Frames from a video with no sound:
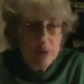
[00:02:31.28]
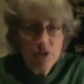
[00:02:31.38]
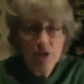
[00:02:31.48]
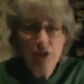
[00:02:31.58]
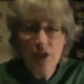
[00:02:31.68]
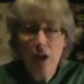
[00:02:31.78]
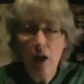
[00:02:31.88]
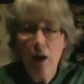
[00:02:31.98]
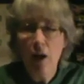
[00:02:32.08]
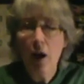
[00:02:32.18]
sit
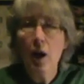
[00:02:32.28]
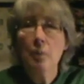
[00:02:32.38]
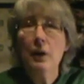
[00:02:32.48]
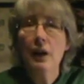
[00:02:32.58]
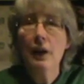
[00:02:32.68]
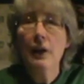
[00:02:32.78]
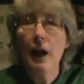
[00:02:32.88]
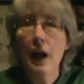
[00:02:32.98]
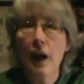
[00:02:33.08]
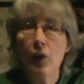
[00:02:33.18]
up and
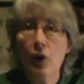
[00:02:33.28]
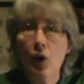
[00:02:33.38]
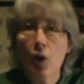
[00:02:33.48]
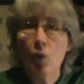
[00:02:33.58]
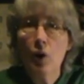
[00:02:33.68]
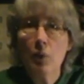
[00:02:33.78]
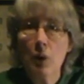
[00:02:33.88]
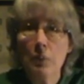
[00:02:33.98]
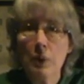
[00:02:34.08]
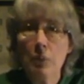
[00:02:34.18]
out where it
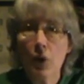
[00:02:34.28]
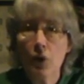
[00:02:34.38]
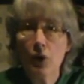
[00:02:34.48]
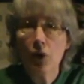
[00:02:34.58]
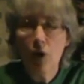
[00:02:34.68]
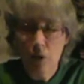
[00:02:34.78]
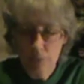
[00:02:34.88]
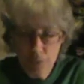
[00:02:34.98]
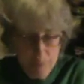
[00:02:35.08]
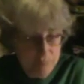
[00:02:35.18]
might be broken off.